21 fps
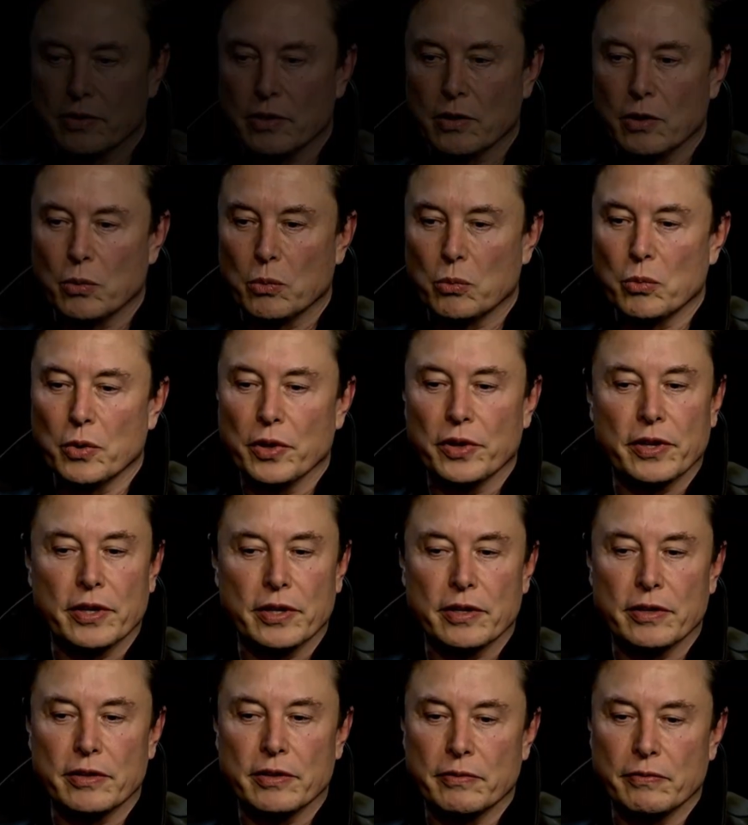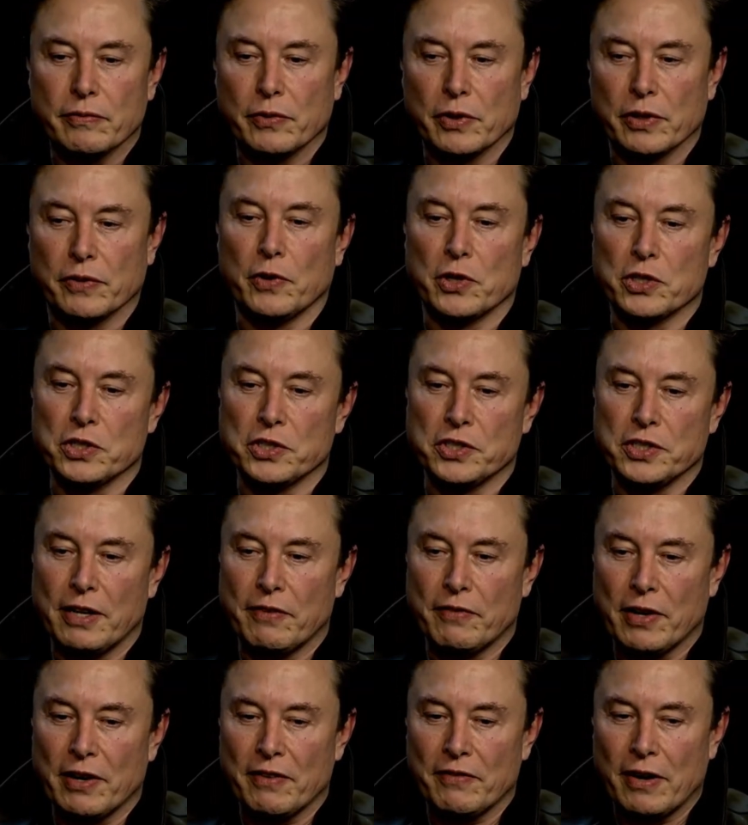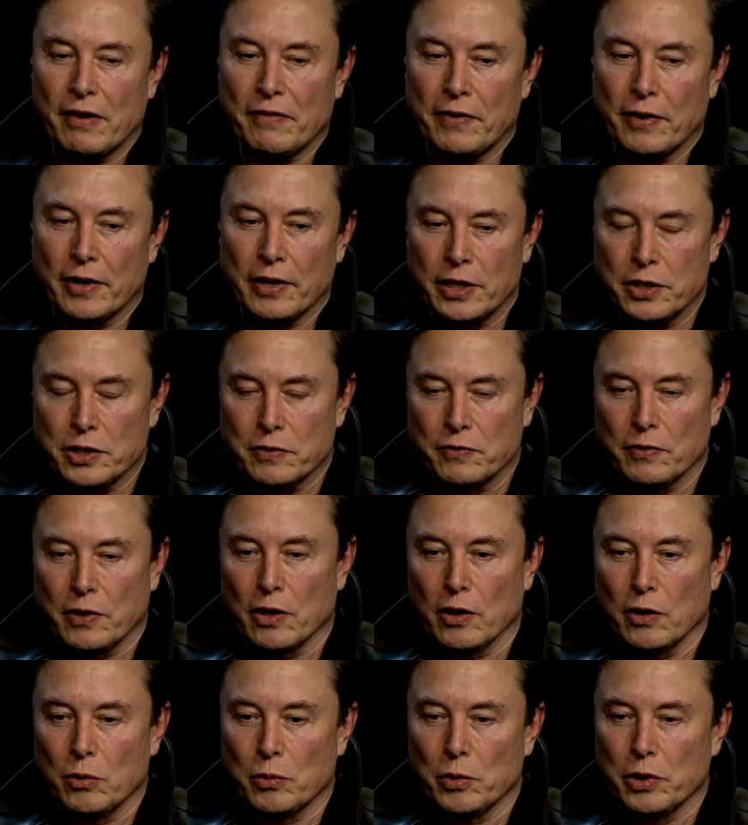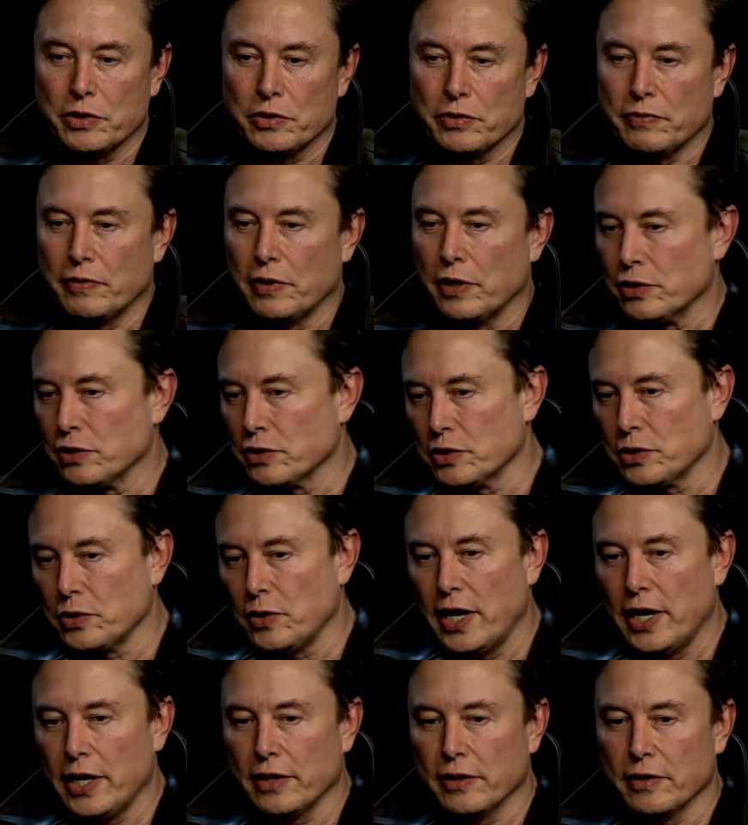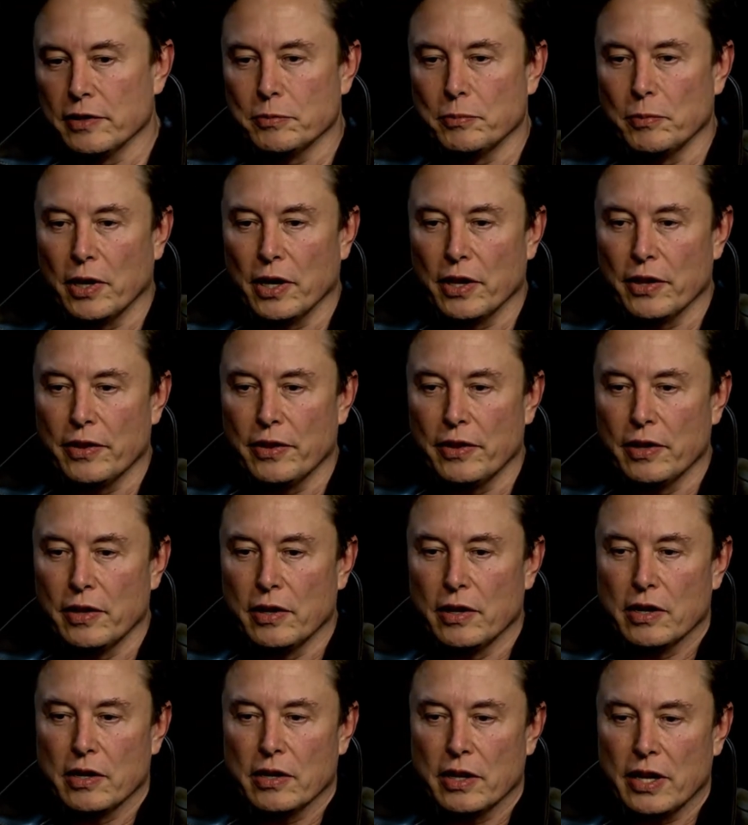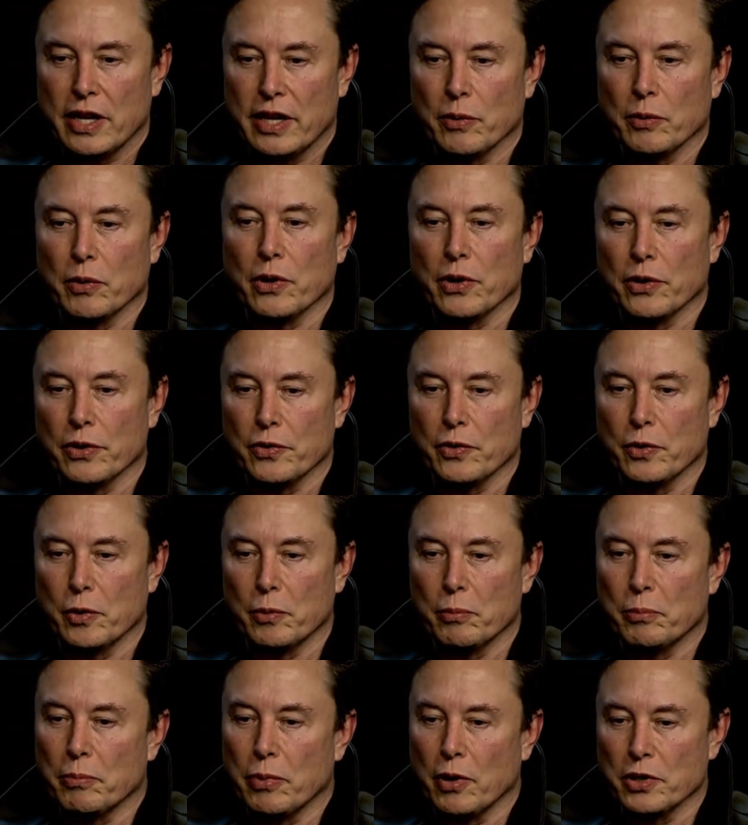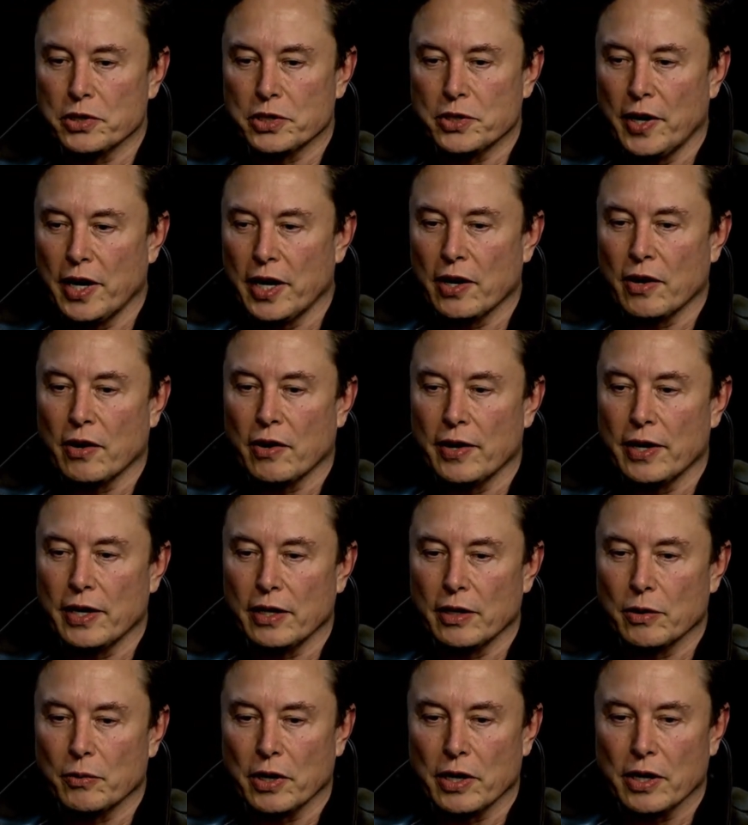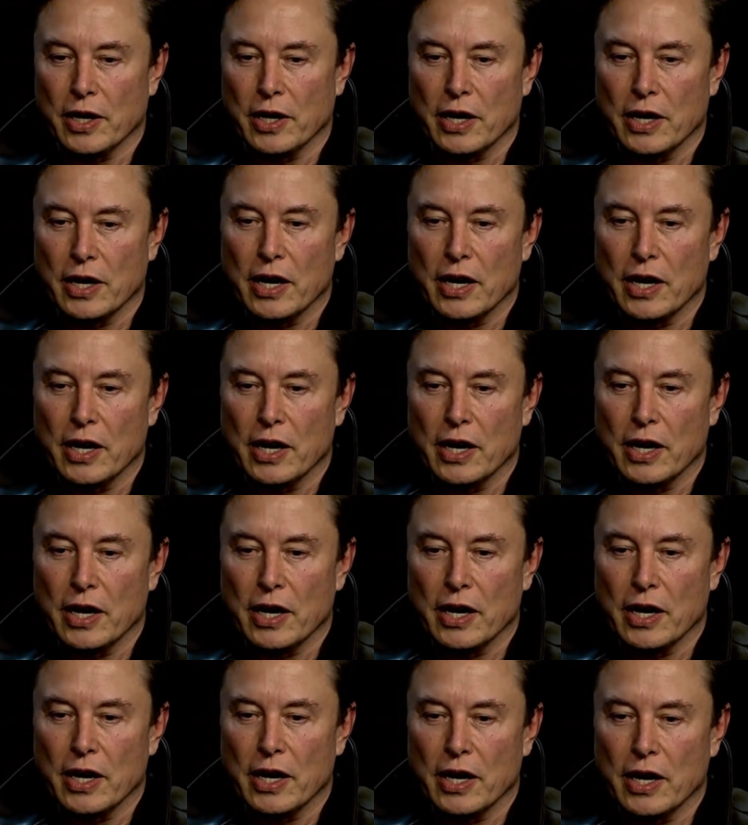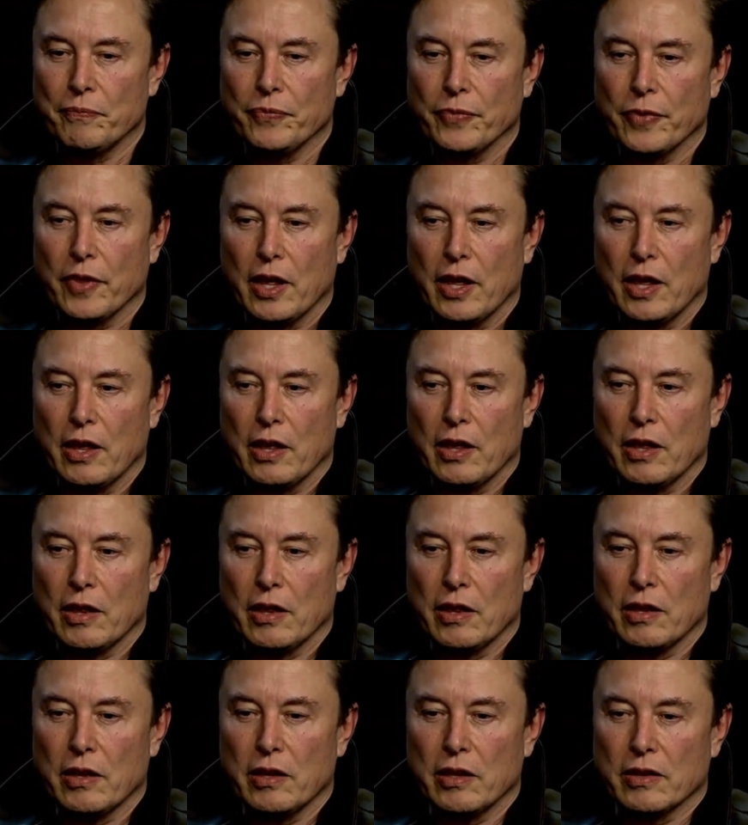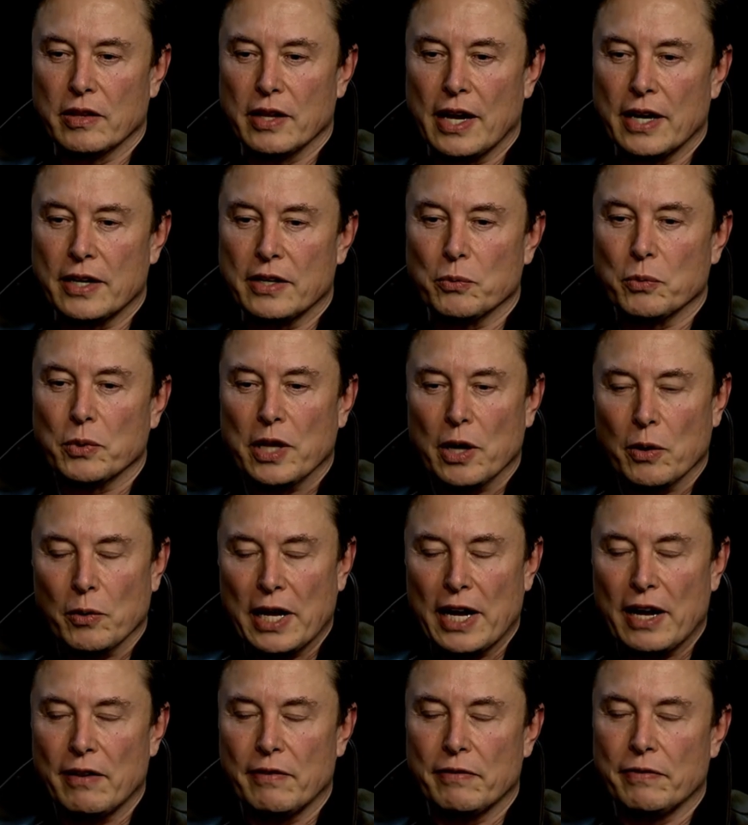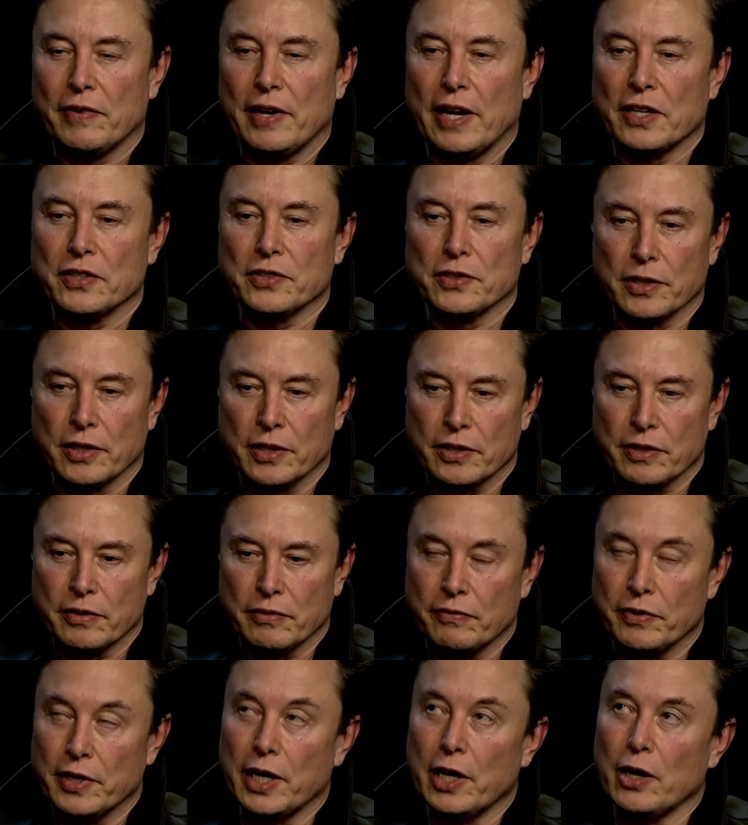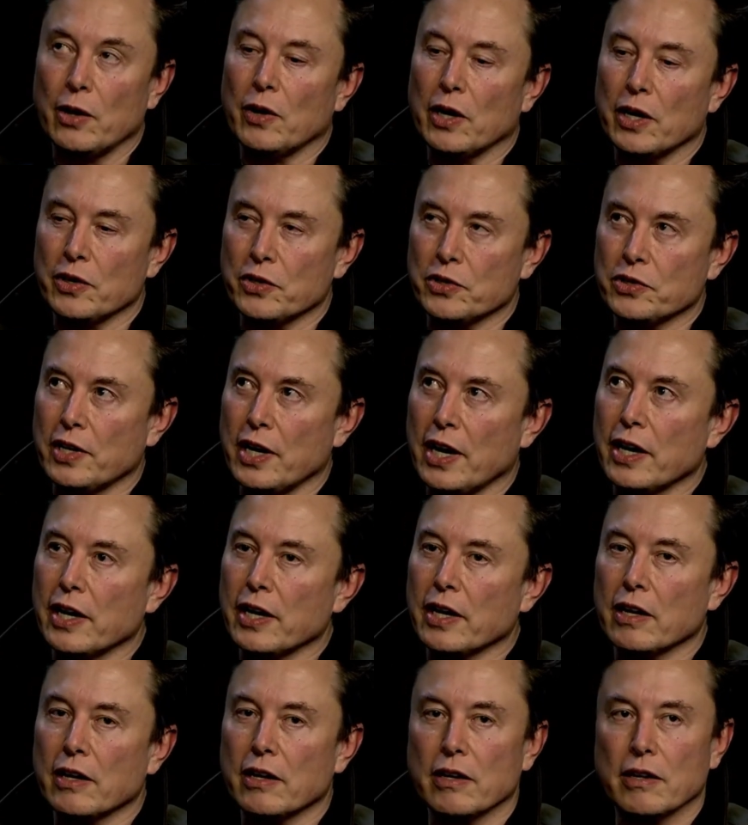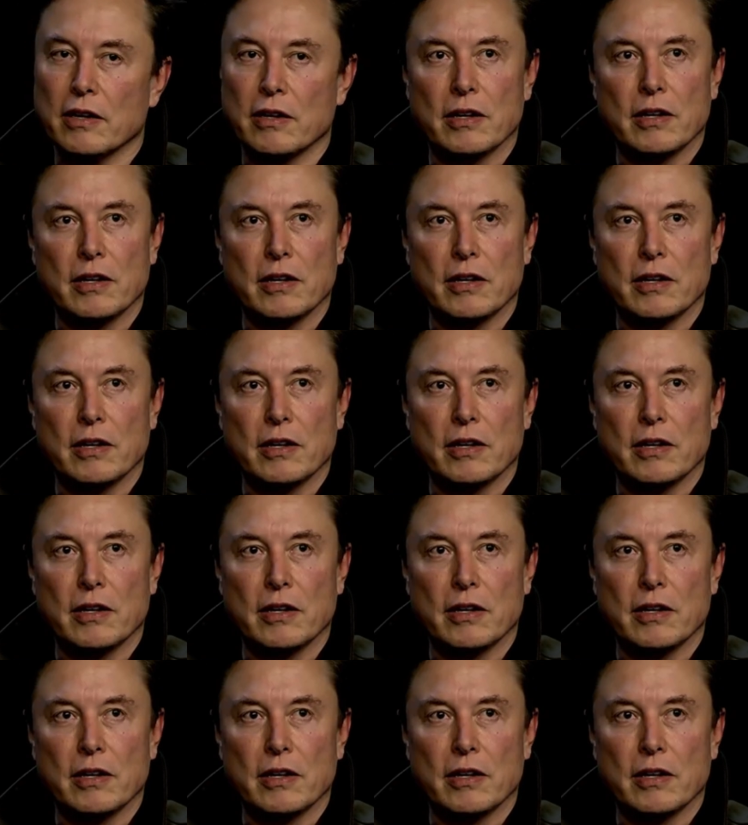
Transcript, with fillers: So with the with version seven of our foundation model, which finishes training this month, and then we'll go through post-training R L and whatnot, um, that, that will have excellent video understanding.